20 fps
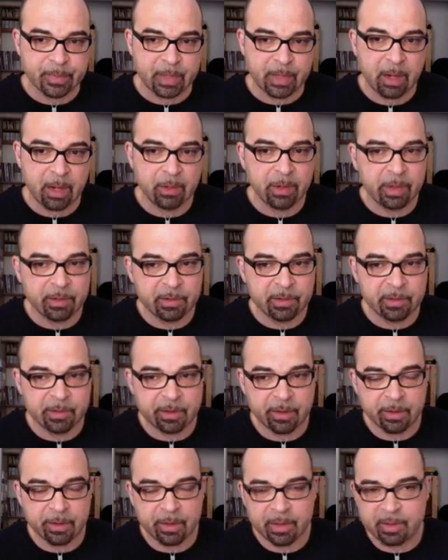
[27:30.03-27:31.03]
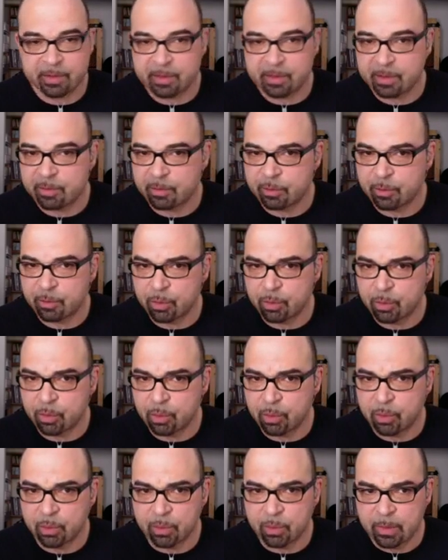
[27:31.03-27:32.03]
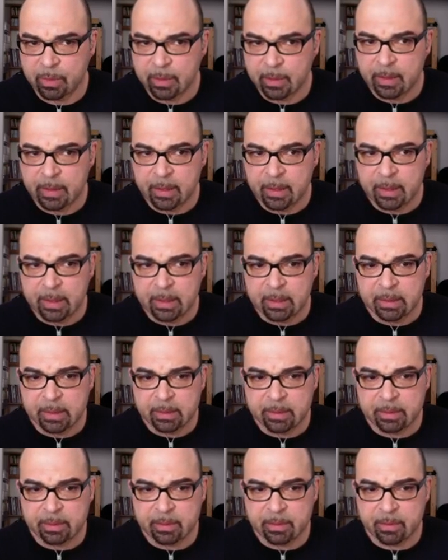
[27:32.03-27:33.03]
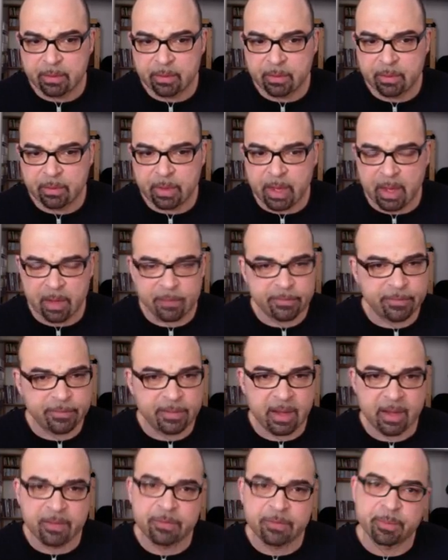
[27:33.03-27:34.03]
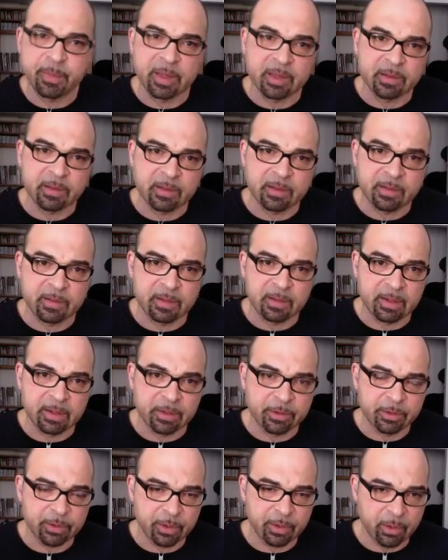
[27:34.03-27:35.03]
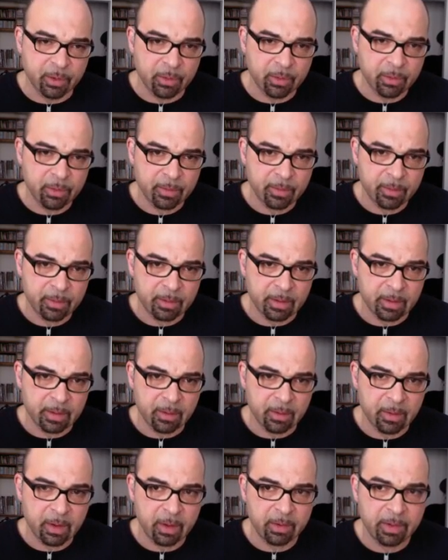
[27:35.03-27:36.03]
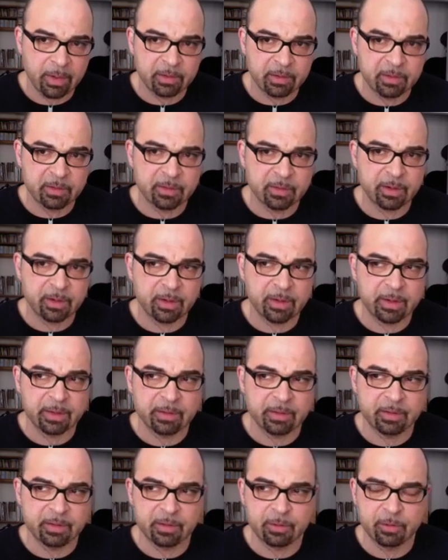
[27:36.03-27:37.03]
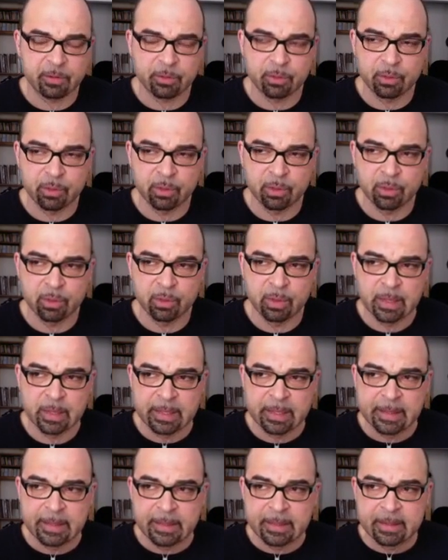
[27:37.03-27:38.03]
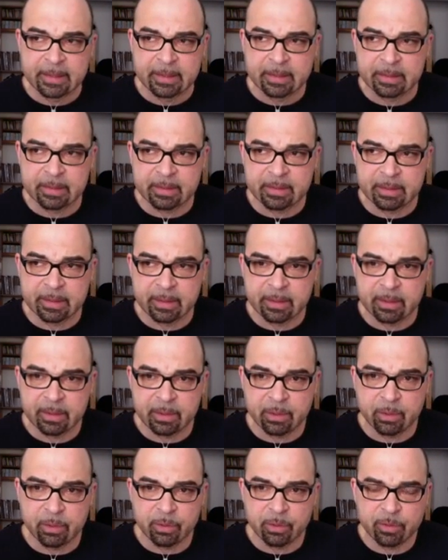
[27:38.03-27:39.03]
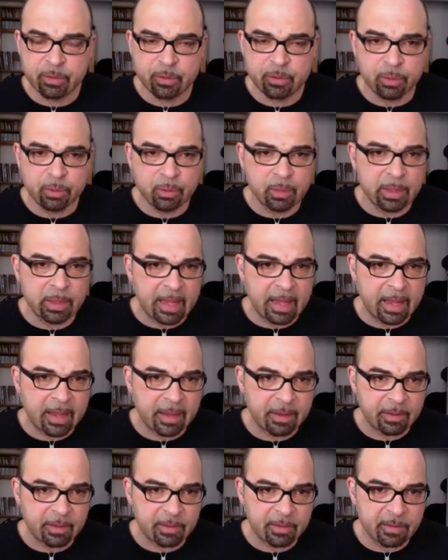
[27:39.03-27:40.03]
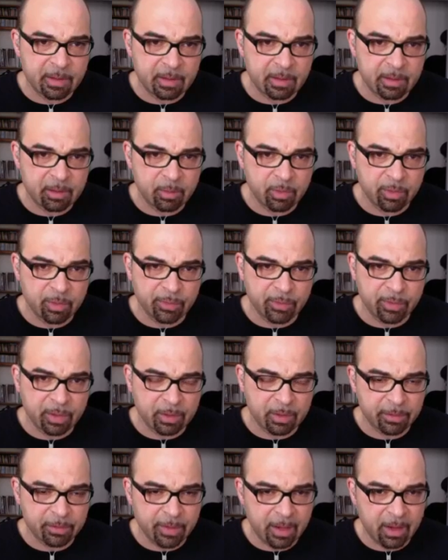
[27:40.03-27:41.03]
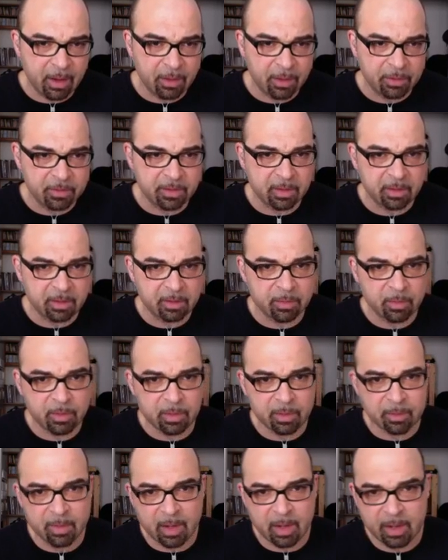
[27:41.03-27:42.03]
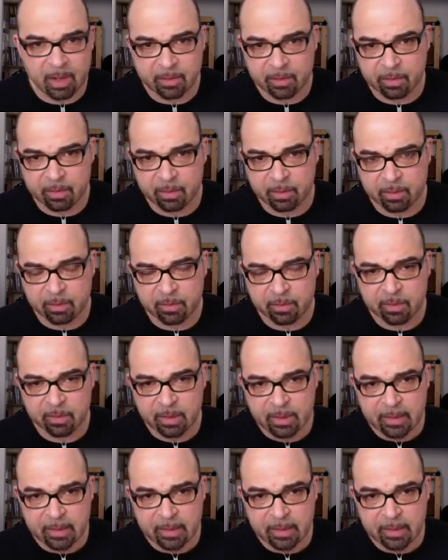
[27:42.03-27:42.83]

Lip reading: How necessary is it to have 5 basses in a show? How necessary is it to use 2 lines, send them to front of house, send them to the monitors?